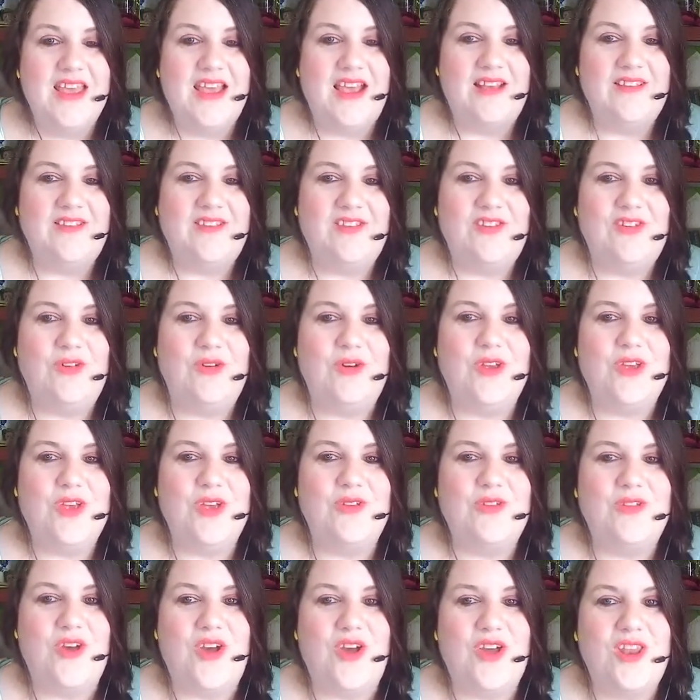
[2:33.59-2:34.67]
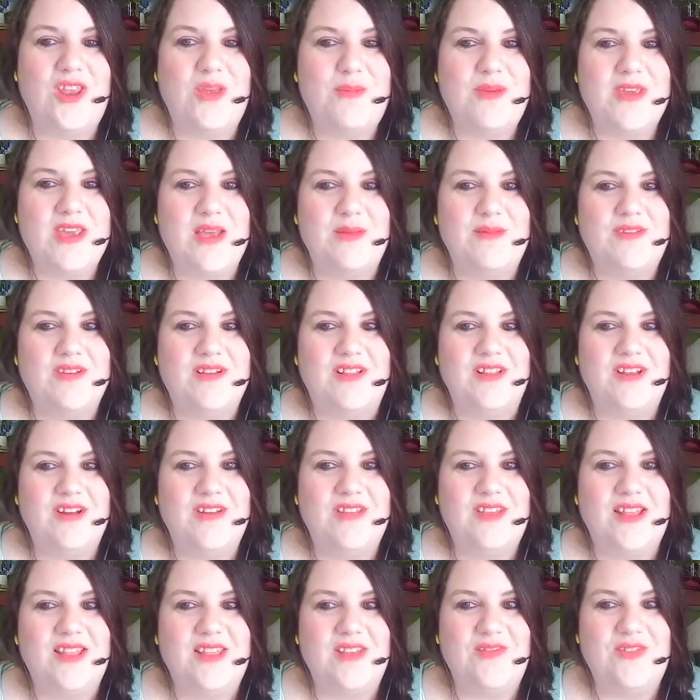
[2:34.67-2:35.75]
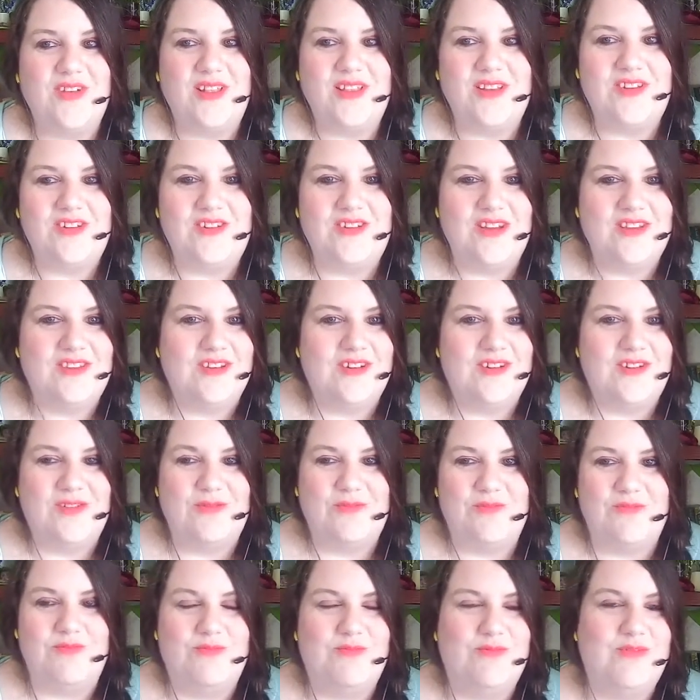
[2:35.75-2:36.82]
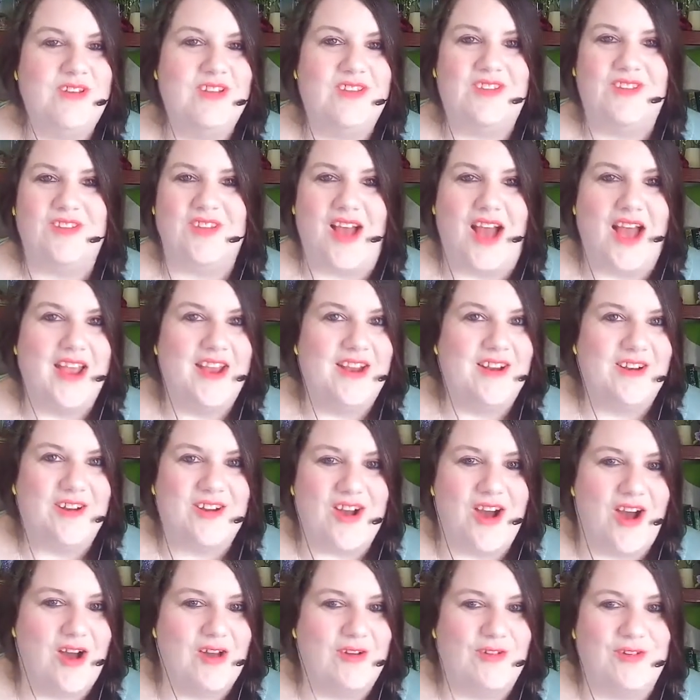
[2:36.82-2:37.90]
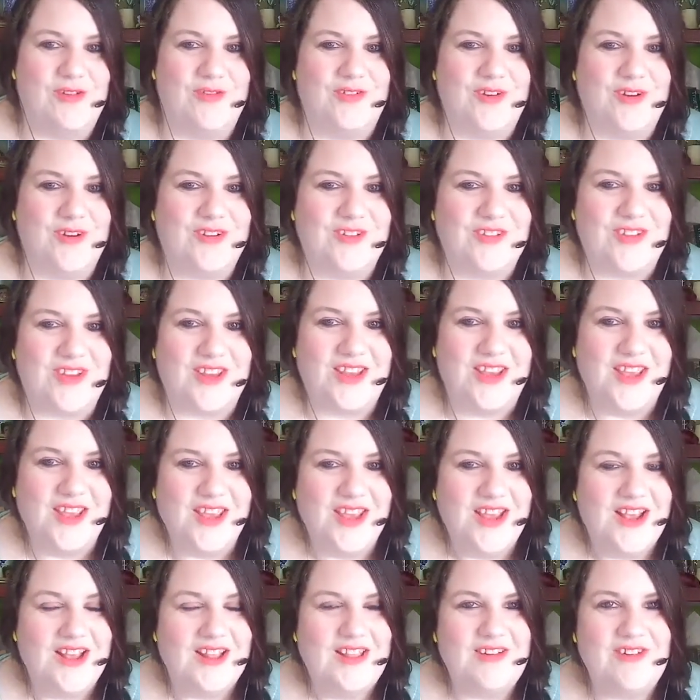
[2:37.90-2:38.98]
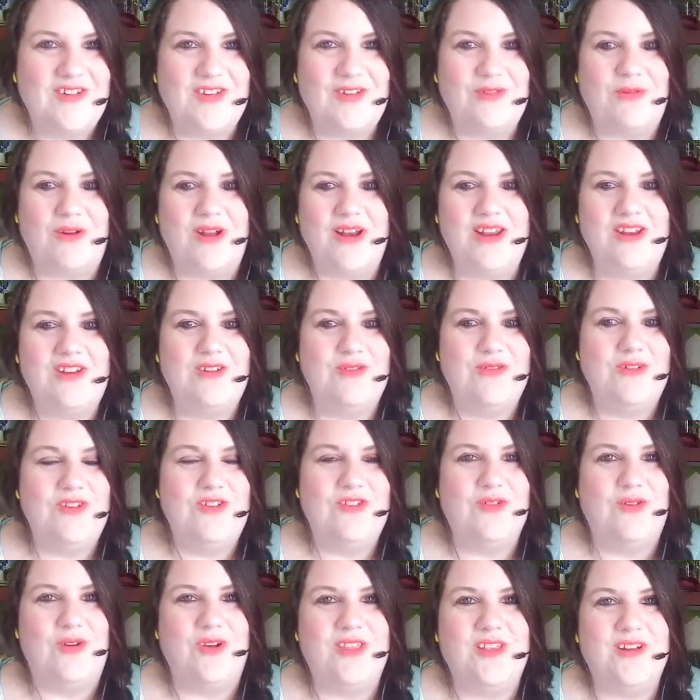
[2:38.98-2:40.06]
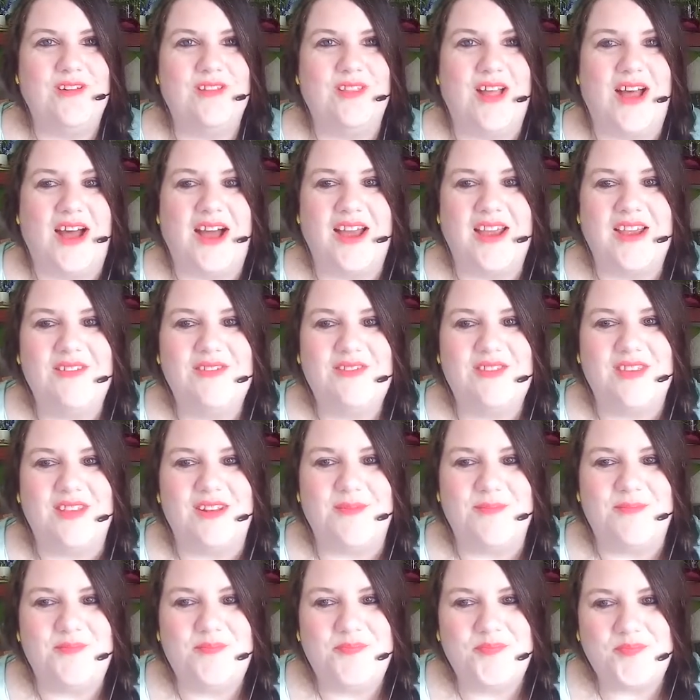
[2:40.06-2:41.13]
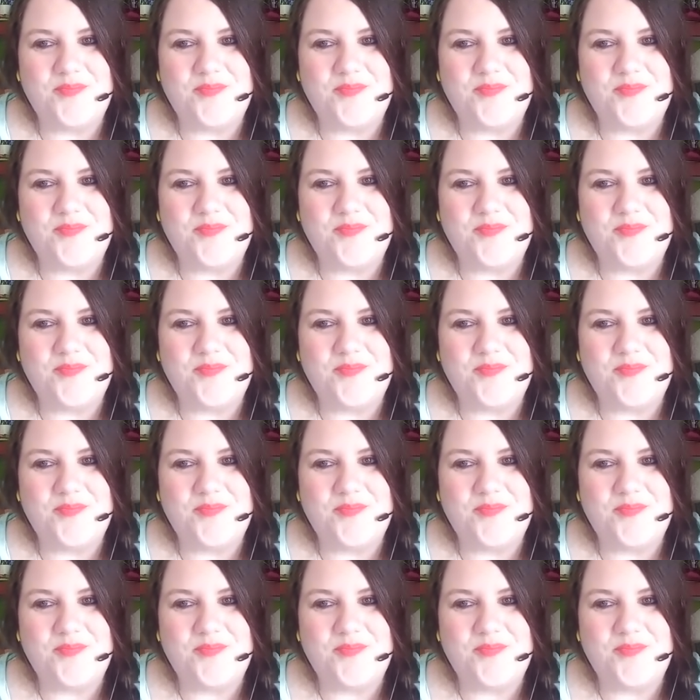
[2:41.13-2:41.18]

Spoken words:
As the story goes on, it becomes clear that the village doesn't desire controversy. They're just wanting to enjoy their lives, and